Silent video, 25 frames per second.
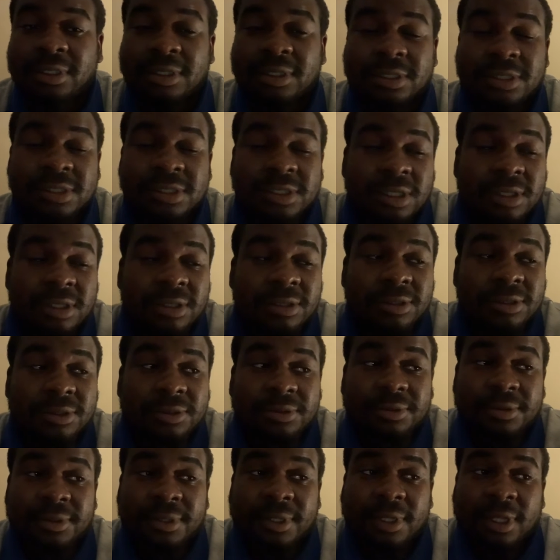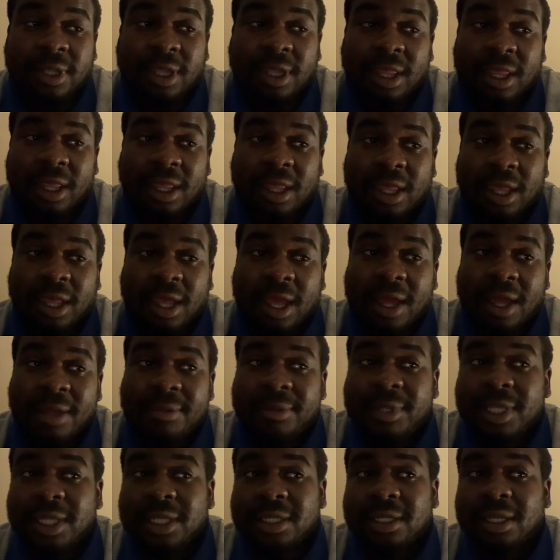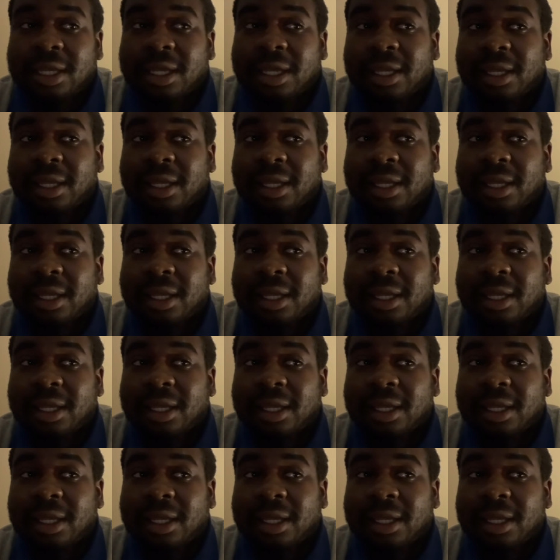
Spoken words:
So, I mean,